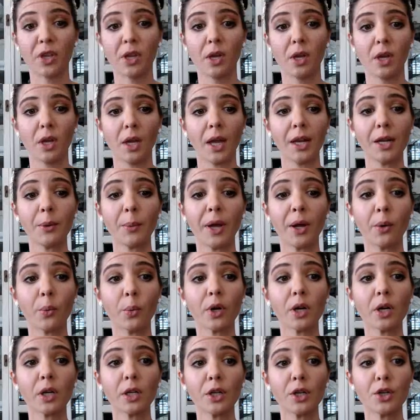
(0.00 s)
anyway,
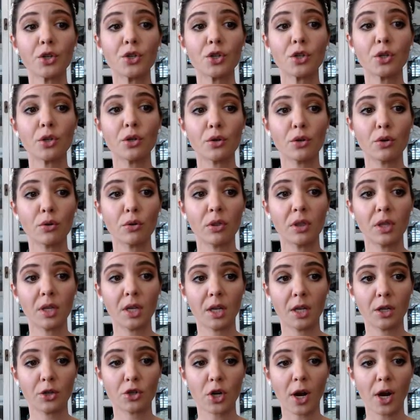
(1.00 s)
we're gonna do
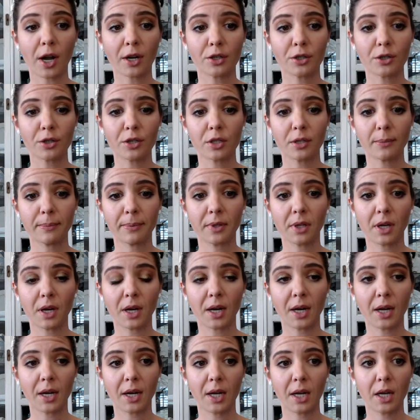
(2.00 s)
the tractor
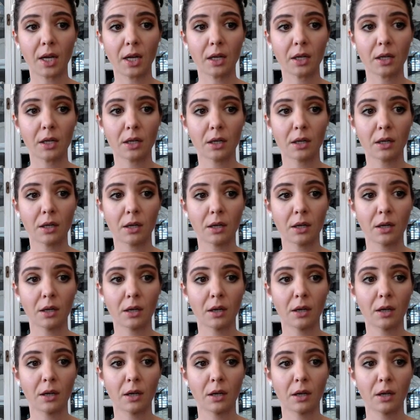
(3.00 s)
supply
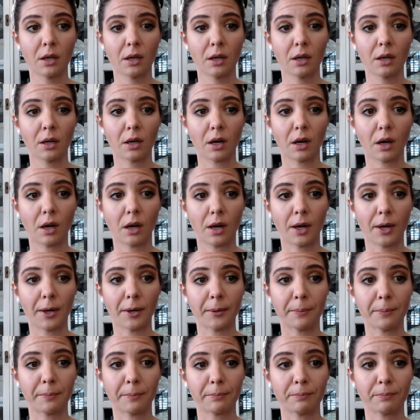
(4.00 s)
um,